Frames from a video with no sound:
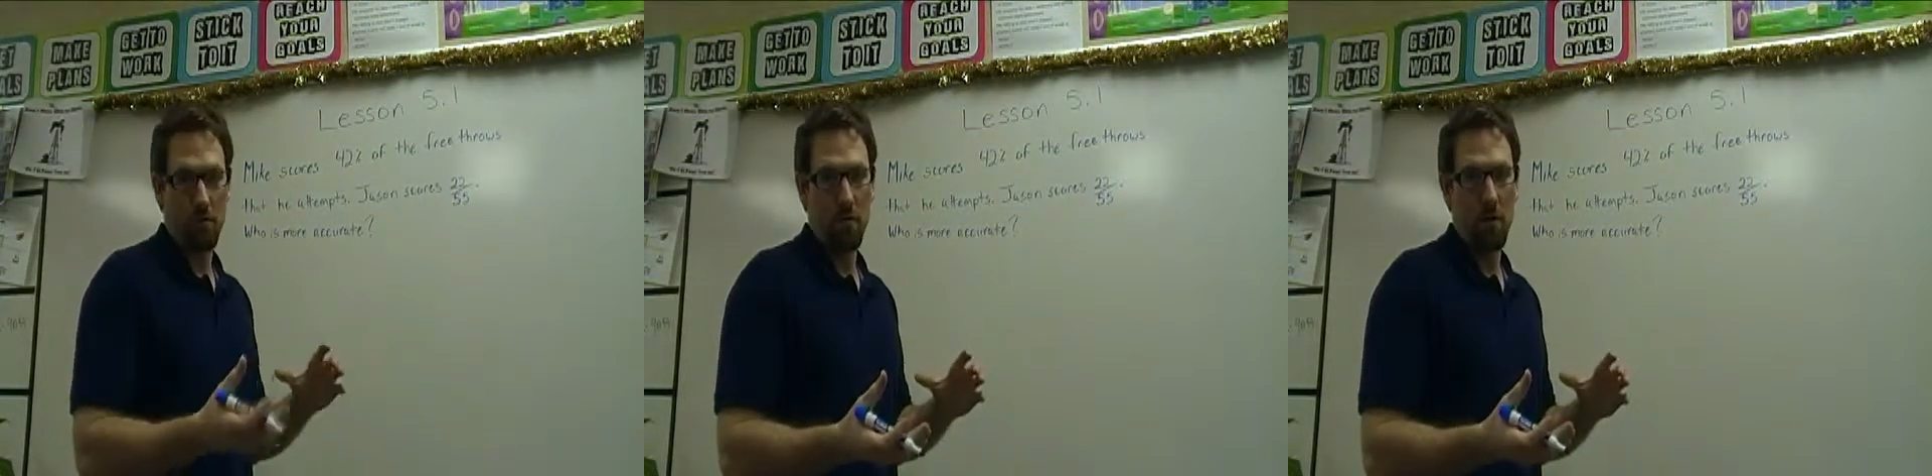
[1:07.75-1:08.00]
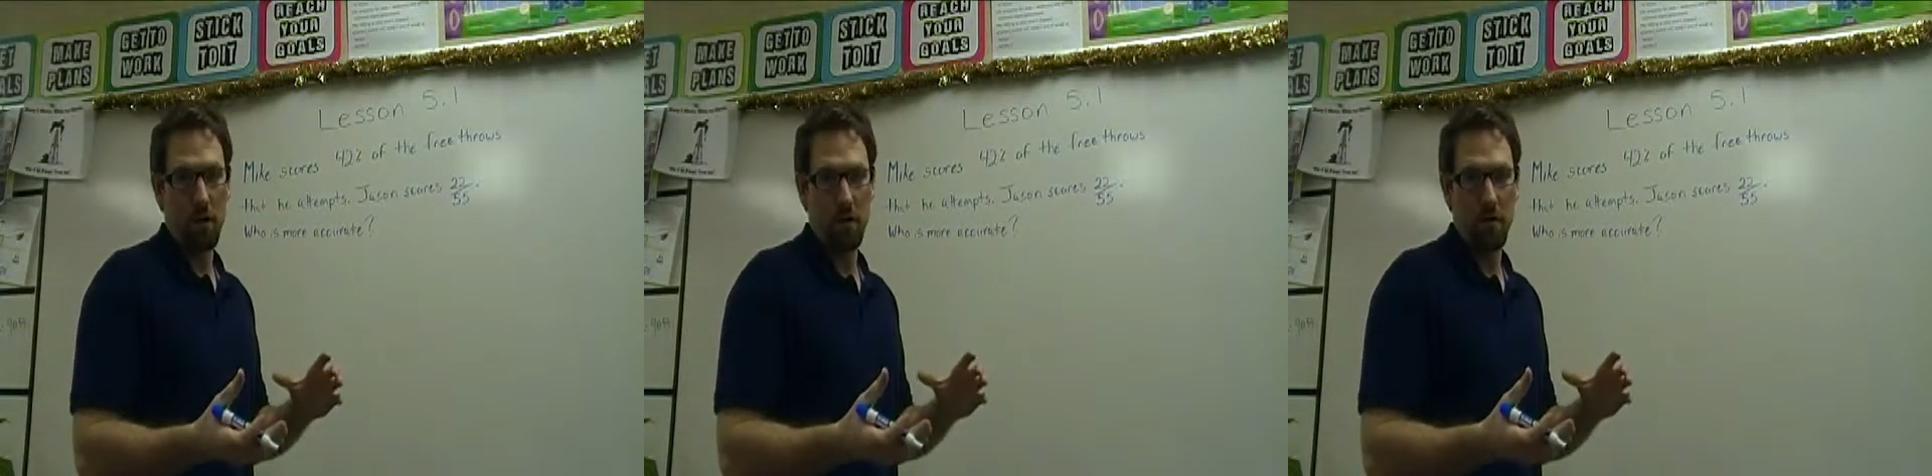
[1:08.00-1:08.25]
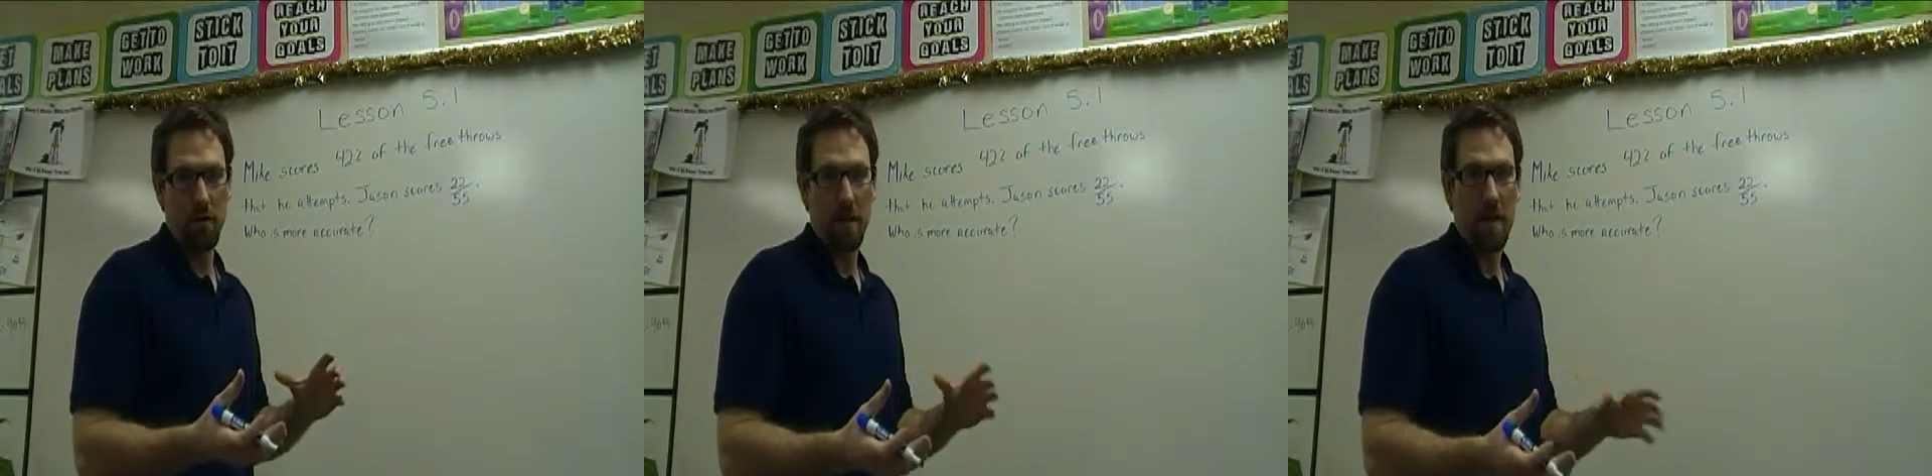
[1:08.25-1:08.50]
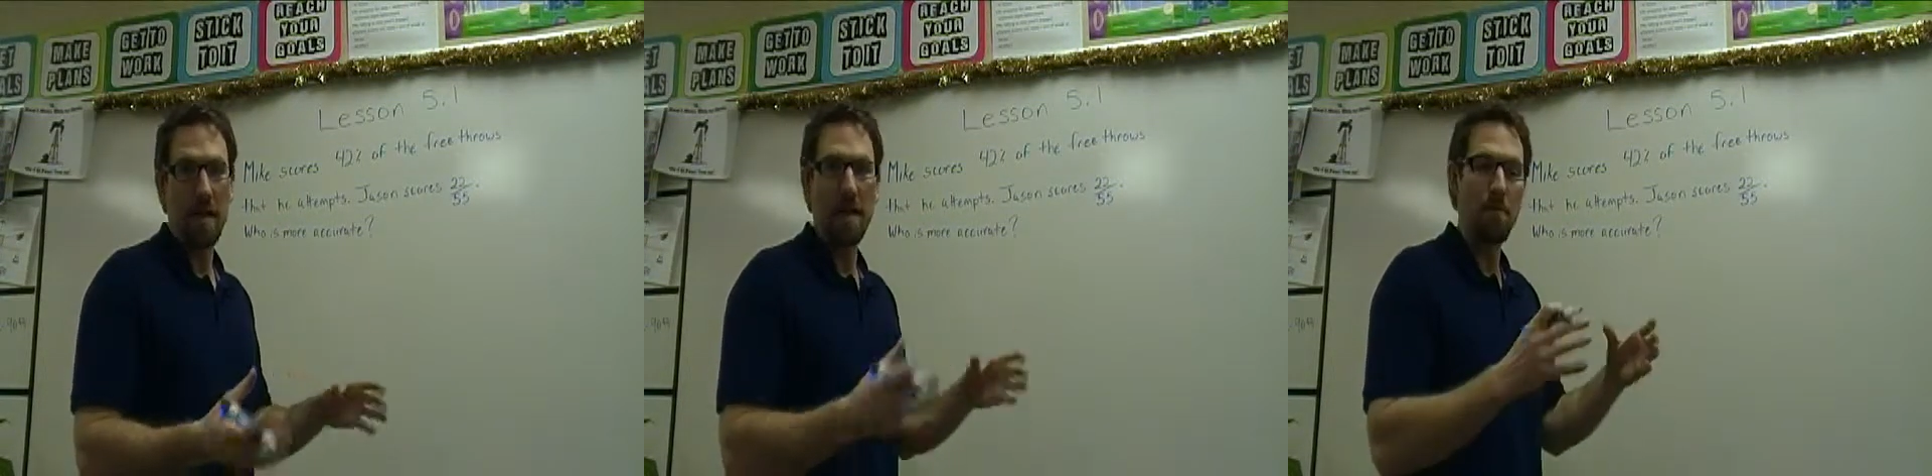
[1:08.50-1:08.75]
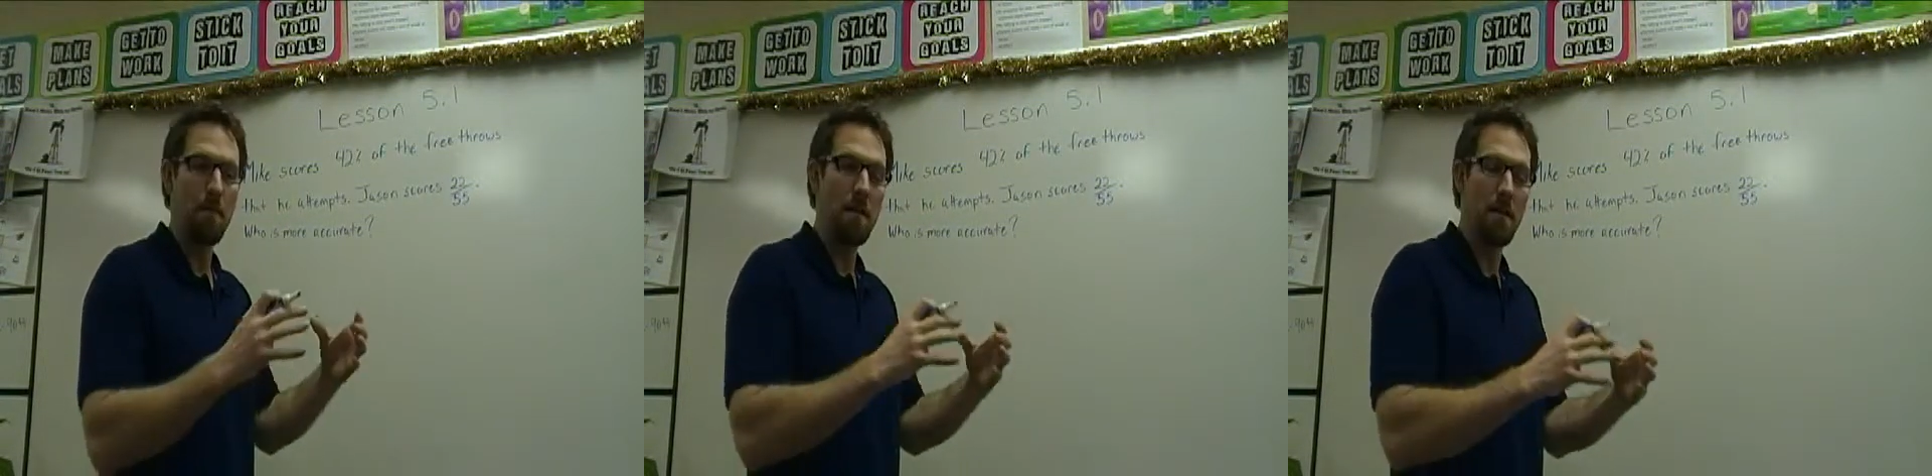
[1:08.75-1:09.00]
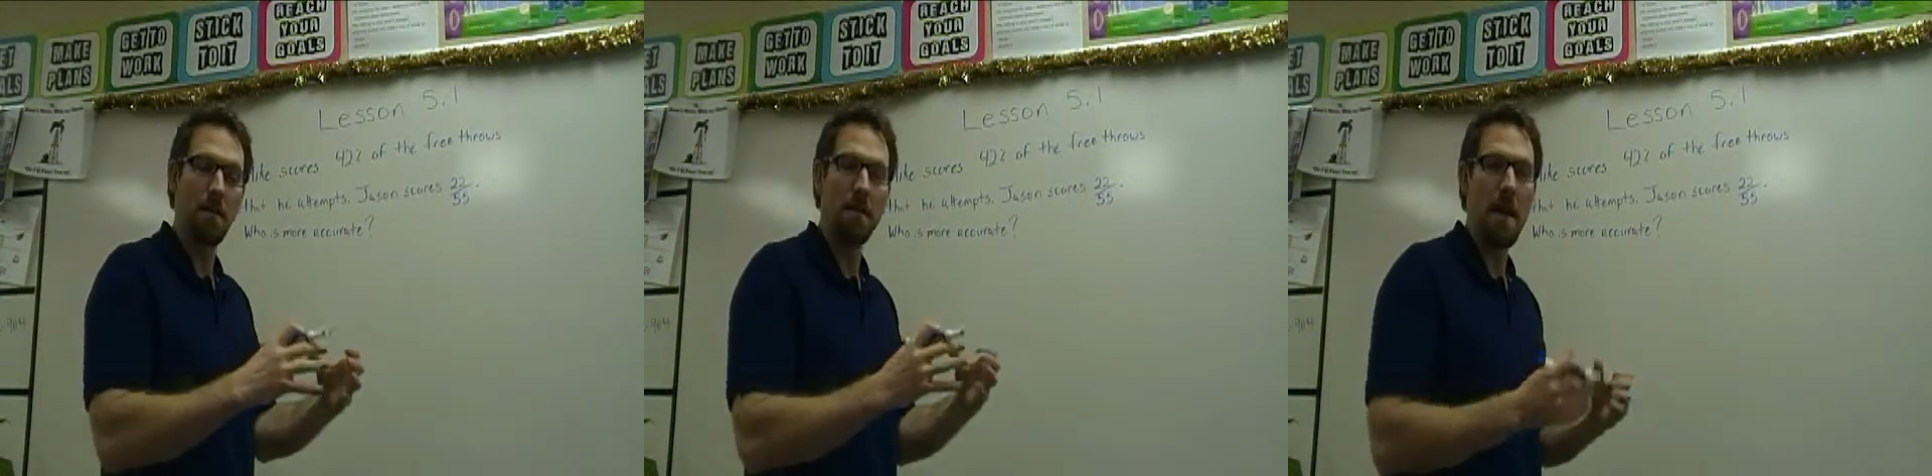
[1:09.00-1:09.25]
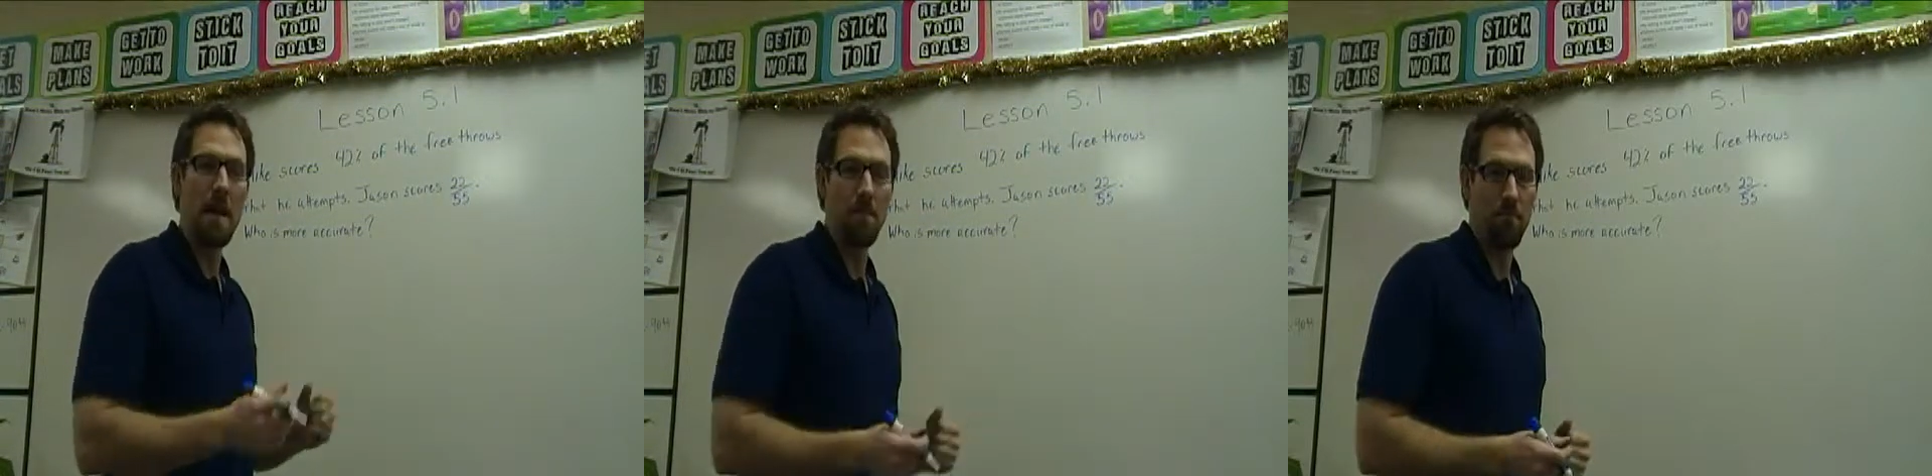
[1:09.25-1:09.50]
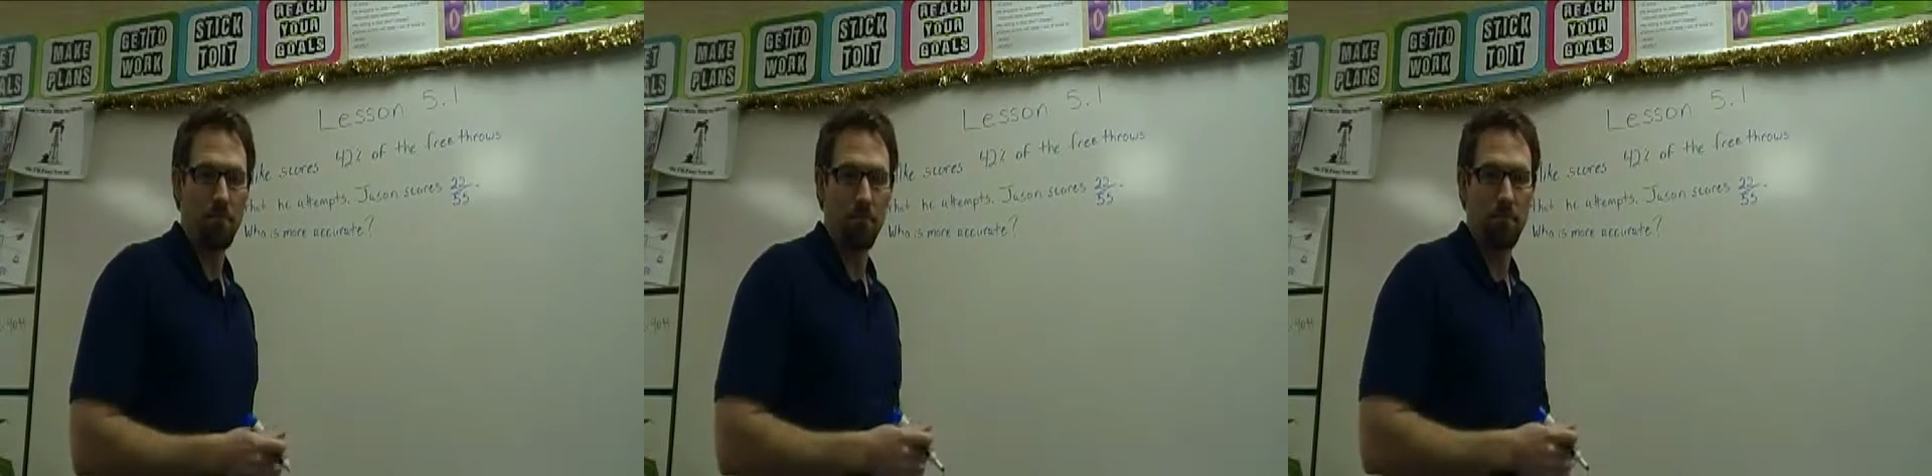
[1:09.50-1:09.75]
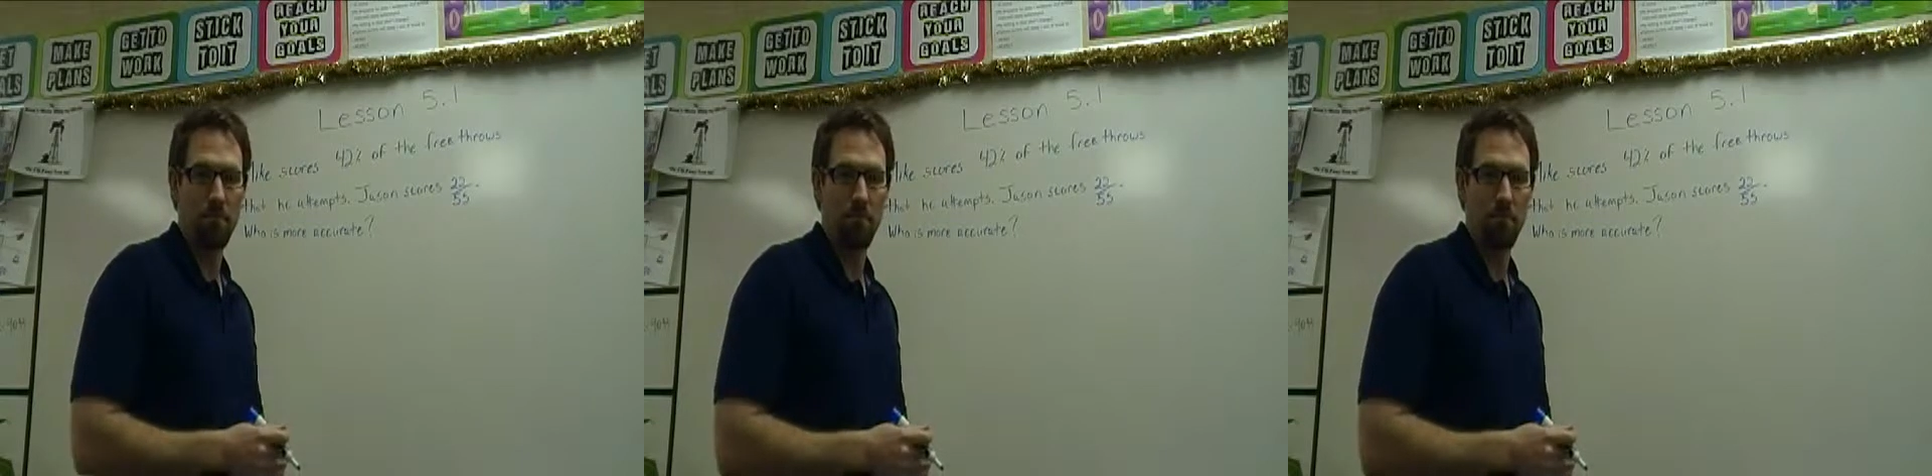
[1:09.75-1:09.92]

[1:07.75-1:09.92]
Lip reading: oranges. They need to be the same,